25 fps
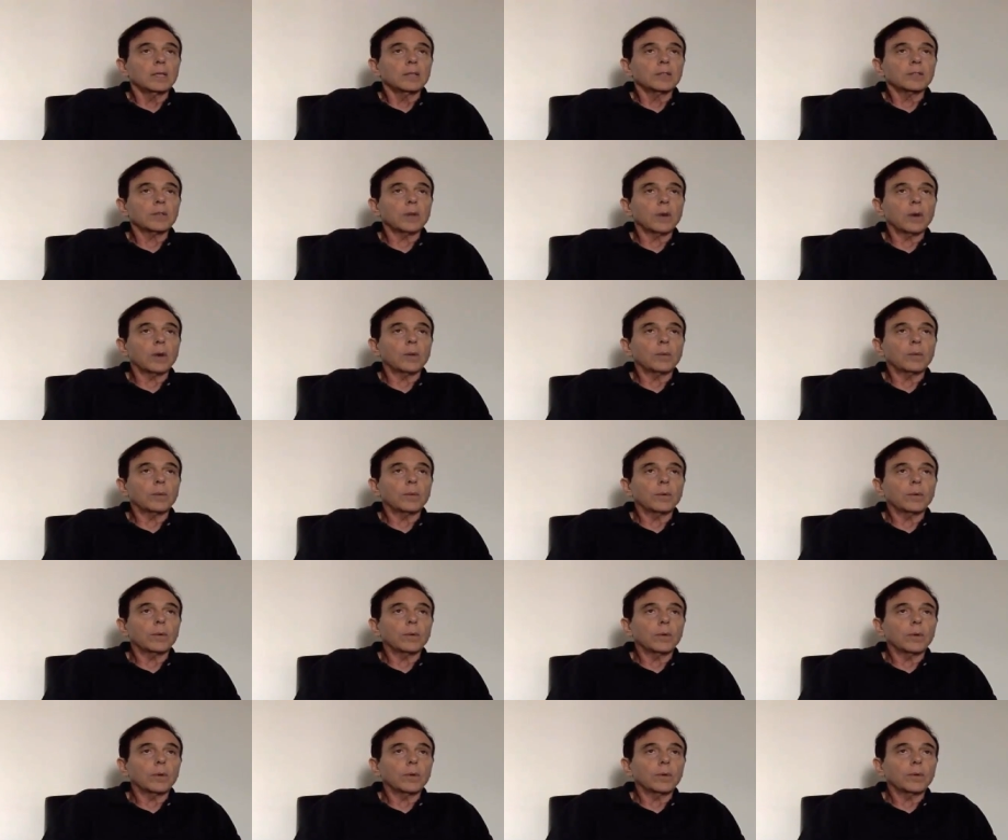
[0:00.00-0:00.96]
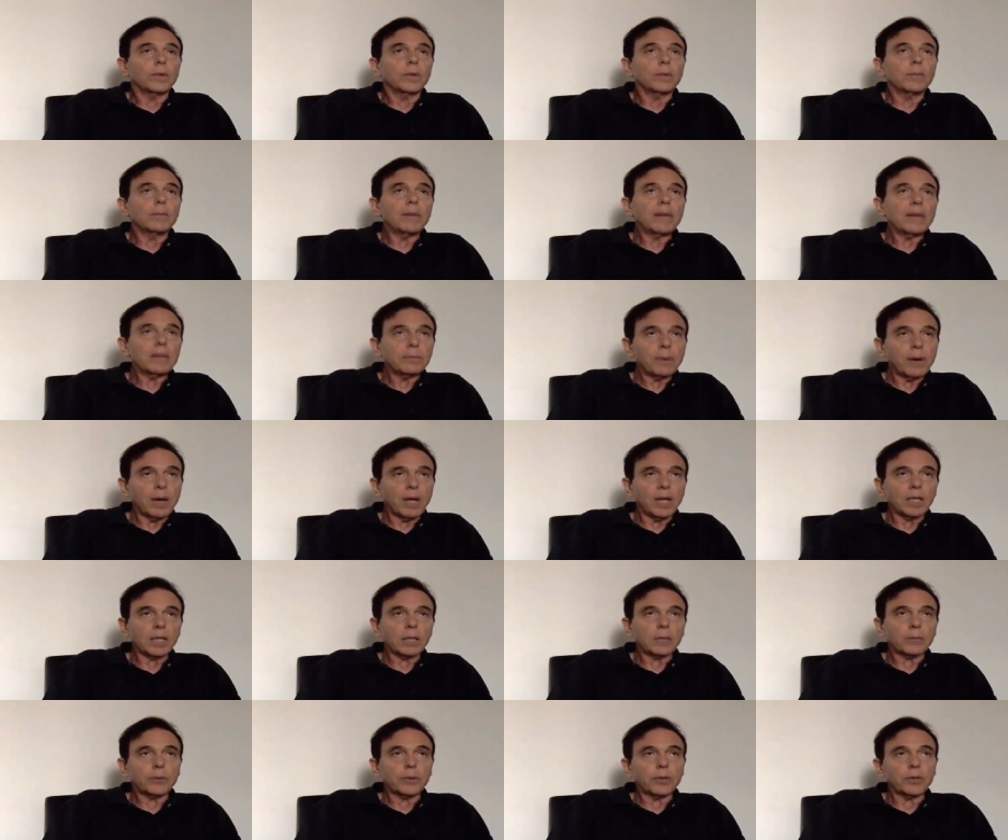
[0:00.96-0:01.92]
So the
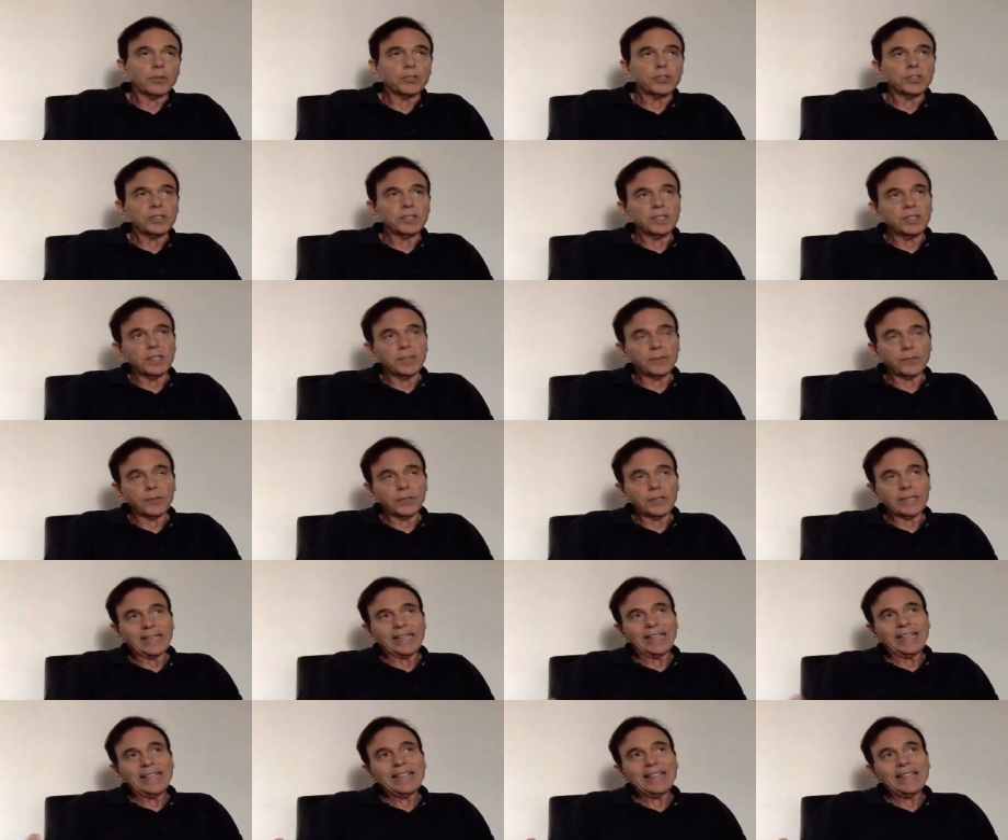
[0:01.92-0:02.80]
metabolic approach is different